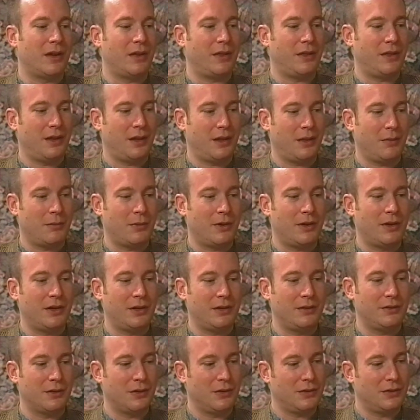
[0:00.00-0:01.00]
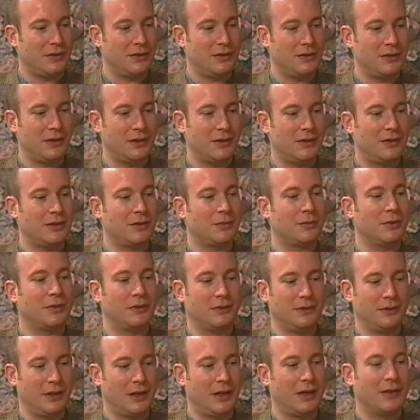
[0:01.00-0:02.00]
I think Marty Grosz did
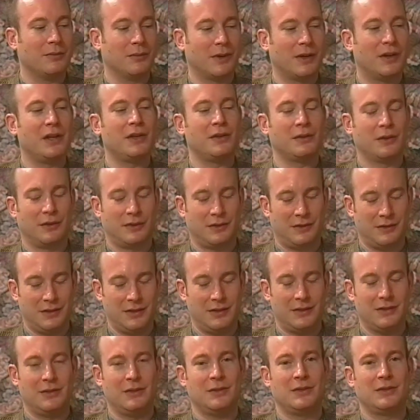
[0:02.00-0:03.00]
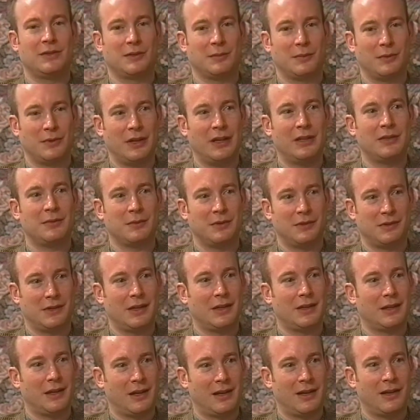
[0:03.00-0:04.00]
some, yeah, Marty Grosz did do some arrangements
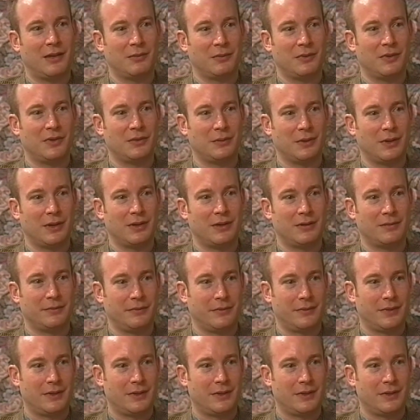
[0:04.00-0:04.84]
on that album as well.